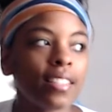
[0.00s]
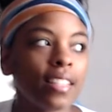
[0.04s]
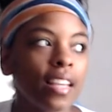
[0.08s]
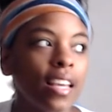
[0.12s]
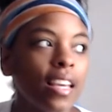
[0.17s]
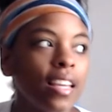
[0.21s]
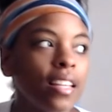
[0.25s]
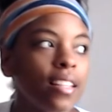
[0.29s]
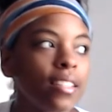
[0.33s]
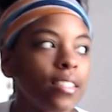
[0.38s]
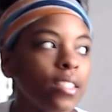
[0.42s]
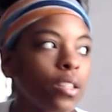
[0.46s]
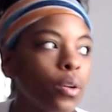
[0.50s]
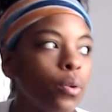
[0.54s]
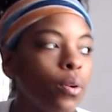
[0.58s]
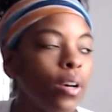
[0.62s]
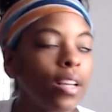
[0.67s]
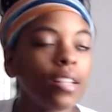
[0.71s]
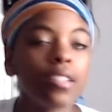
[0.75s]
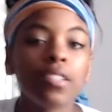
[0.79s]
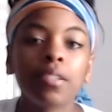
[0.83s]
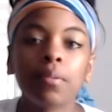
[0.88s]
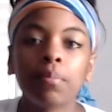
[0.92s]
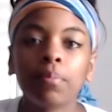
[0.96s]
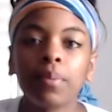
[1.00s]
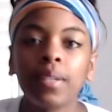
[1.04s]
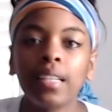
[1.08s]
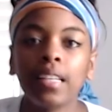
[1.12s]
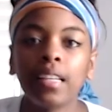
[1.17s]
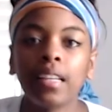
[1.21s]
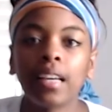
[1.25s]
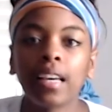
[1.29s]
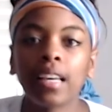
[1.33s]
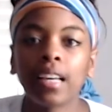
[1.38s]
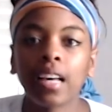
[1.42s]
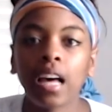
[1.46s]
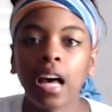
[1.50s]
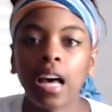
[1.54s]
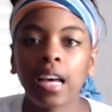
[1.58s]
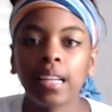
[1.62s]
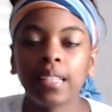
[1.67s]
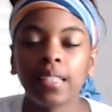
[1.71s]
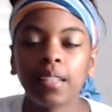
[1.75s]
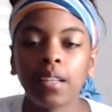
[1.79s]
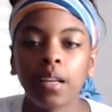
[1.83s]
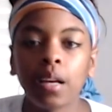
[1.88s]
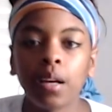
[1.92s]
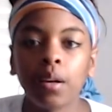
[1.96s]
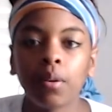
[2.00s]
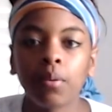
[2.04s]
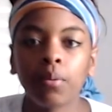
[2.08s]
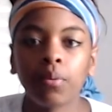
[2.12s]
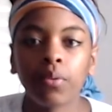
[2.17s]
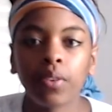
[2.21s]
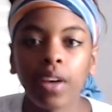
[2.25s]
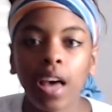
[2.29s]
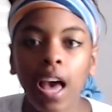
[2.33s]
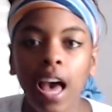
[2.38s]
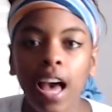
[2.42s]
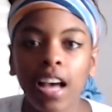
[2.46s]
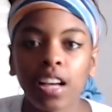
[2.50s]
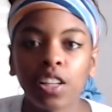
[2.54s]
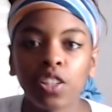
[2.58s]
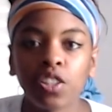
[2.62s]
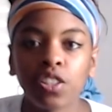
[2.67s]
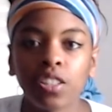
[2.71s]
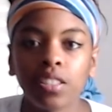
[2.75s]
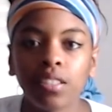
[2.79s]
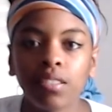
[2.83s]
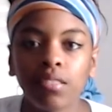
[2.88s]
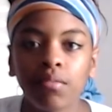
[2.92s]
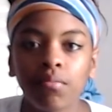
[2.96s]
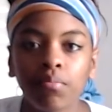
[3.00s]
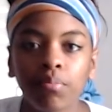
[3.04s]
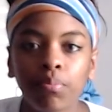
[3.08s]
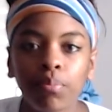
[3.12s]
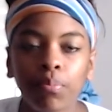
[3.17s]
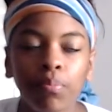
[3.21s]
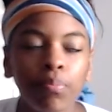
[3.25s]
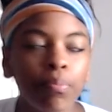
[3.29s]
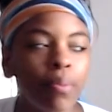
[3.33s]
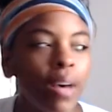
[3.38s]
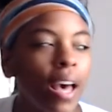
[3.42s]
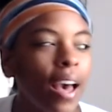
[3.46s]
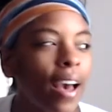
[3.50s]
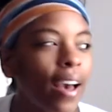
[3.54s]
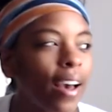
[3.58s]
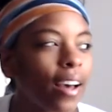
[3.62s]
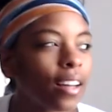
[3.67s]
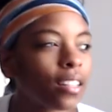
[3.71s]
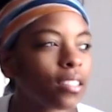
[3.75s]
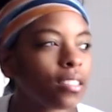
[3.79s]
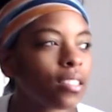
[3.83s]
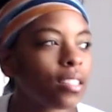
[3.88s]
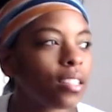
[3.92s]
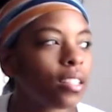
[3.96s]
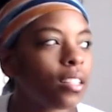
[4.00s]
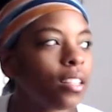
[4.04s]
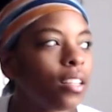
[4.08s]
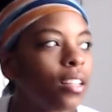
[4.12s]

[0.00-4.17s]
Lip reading: is going to be a kind of action-packed